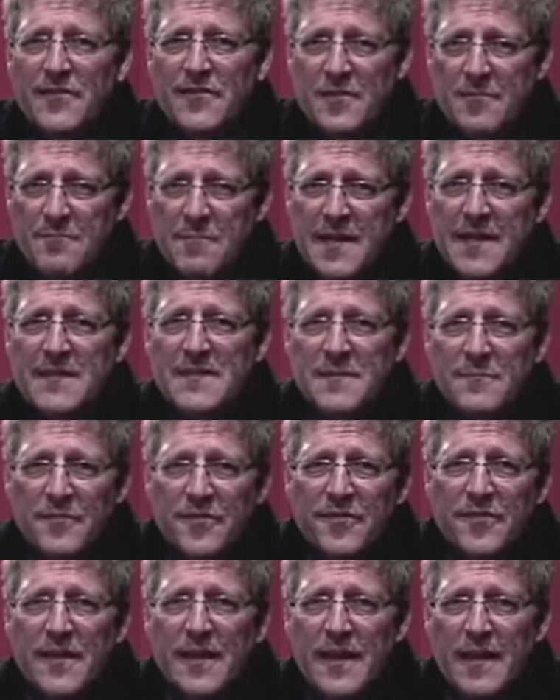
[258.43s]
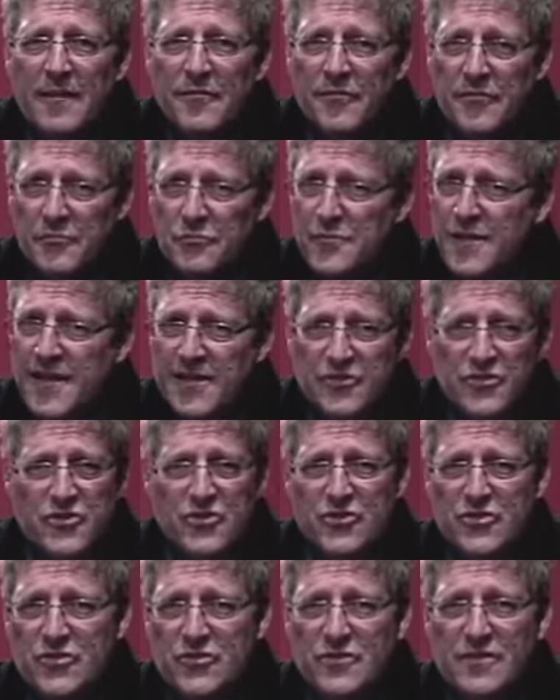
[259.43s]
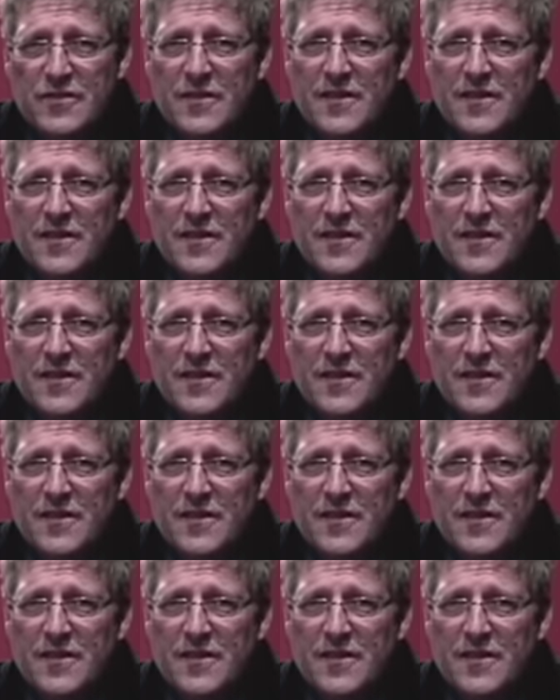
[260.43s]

to make themselves rich.